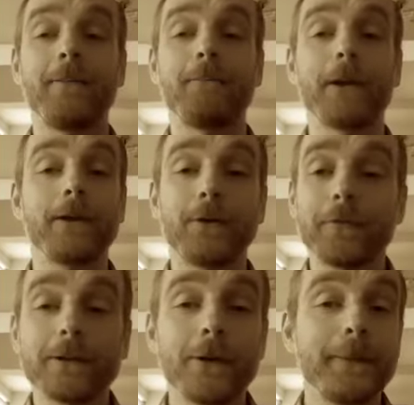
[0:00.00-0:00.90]
my
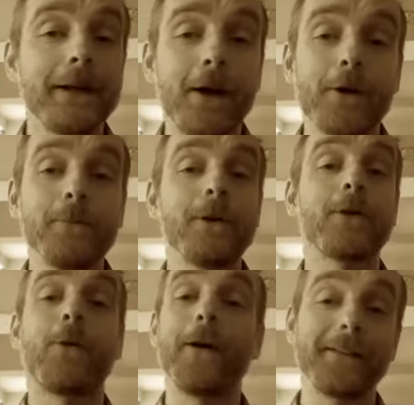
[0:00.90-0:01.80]
girlfriend coming home
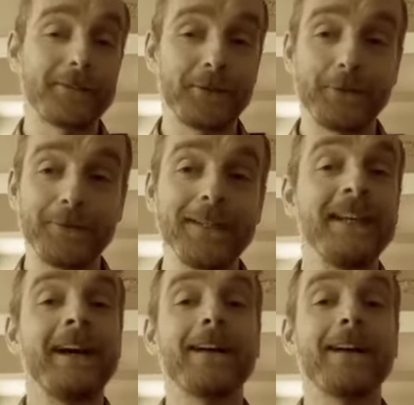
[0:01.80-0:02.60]
quite soon,